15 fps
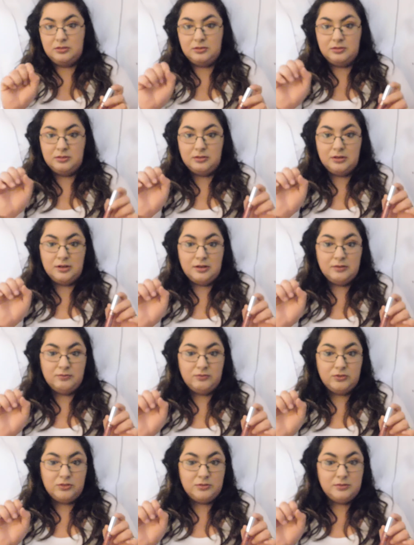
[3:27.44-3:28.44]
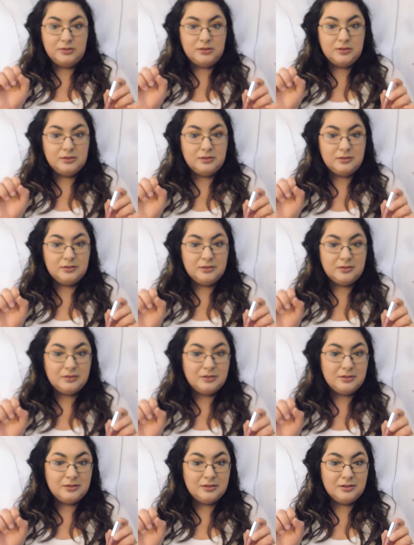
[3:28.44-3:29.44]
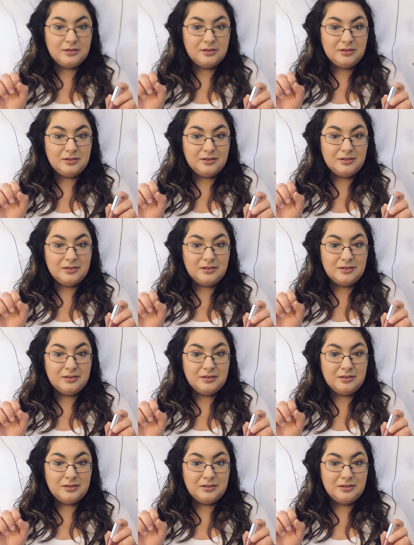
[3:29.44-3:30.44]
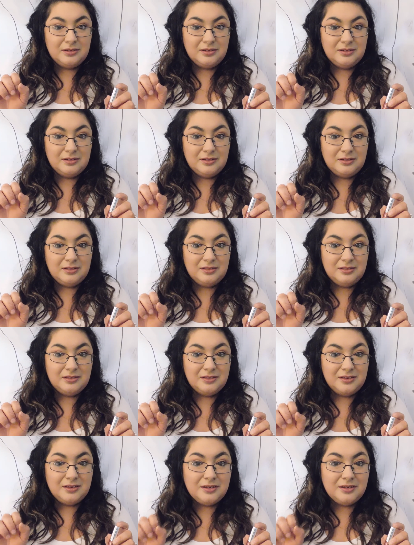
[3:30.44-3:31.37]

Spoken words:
(silence)